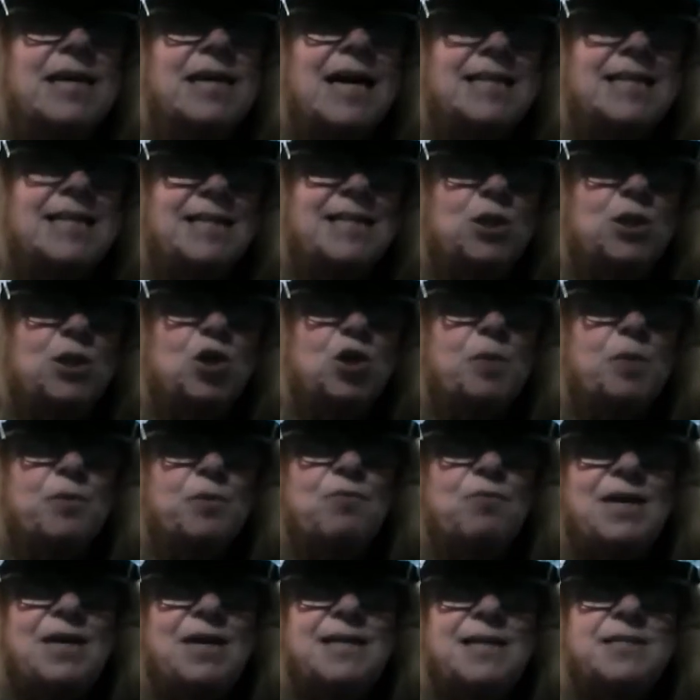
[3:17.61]
as they took up the
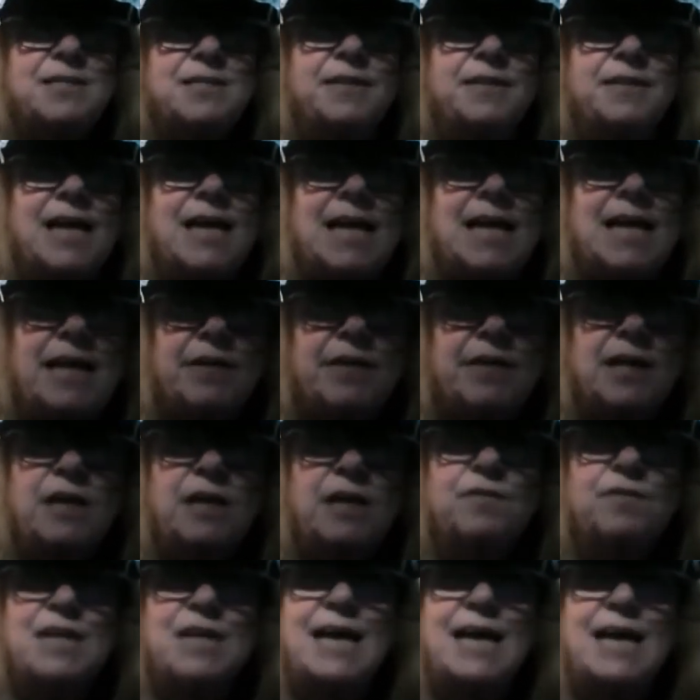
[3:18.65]
reins in their
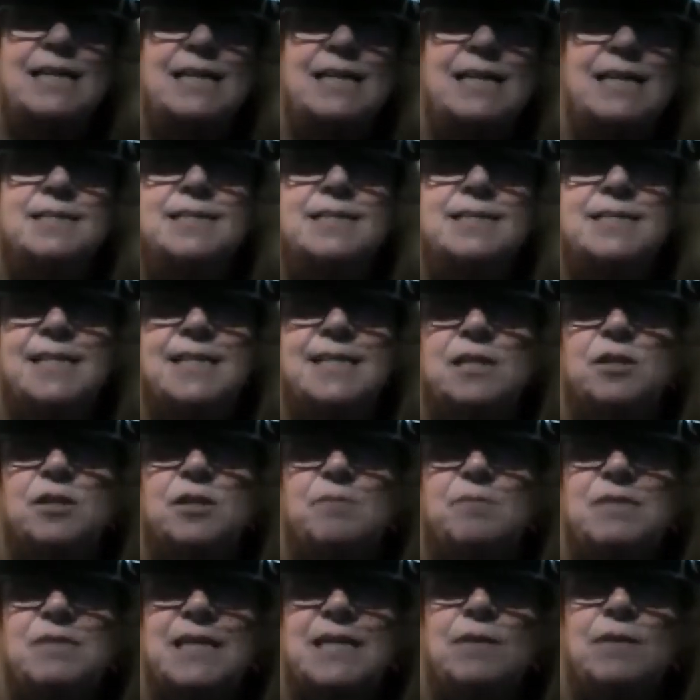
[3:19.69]
leather-gloved hands and settled
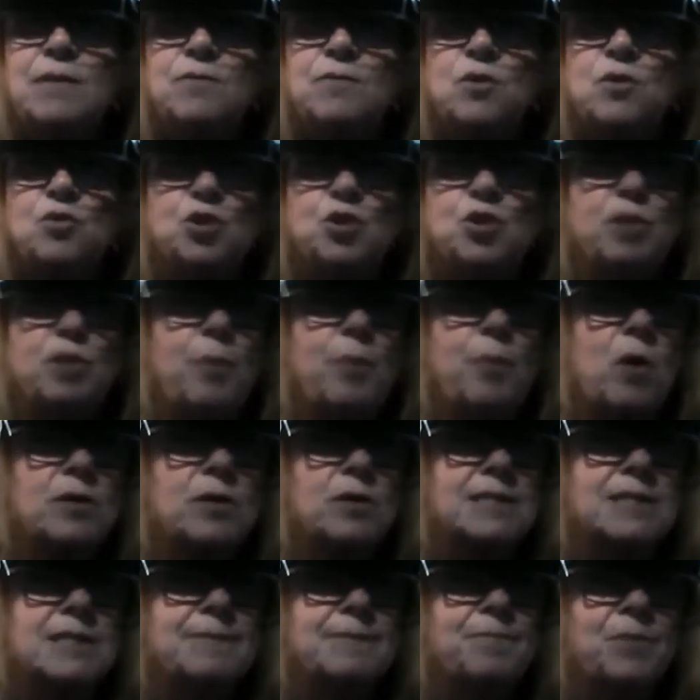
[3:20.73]
themselves onto the
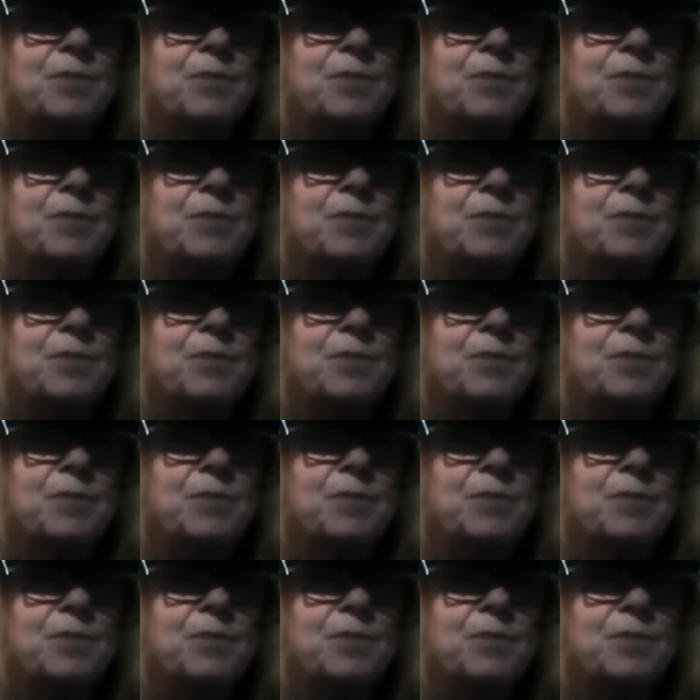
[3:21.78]
box,